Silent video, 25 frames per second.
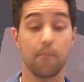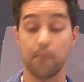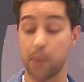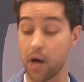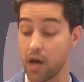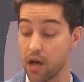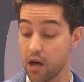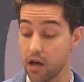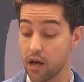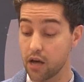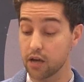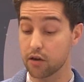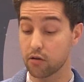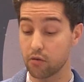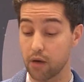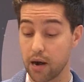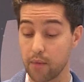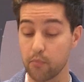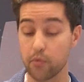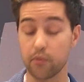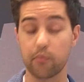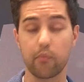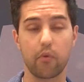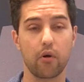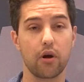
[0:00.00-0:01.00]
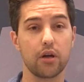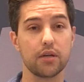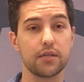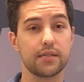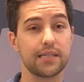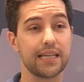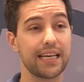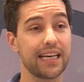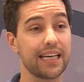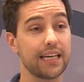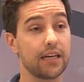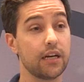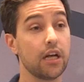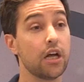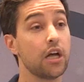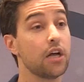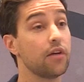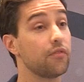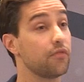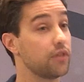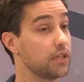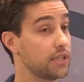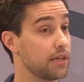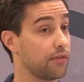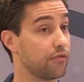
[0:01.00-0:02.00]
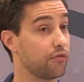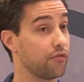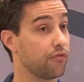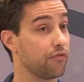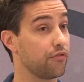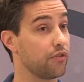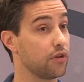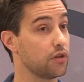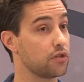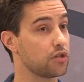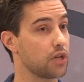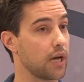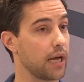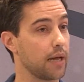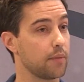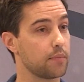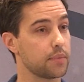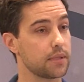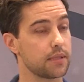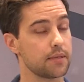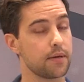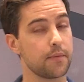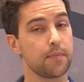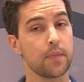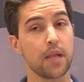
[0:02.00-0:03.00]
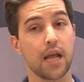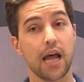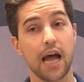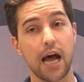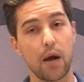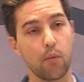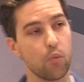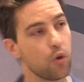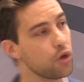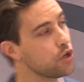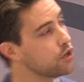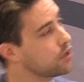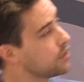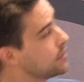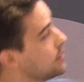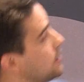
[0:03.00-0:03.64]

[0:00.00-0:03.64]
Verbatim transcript: per gram of protein for different food types. And what you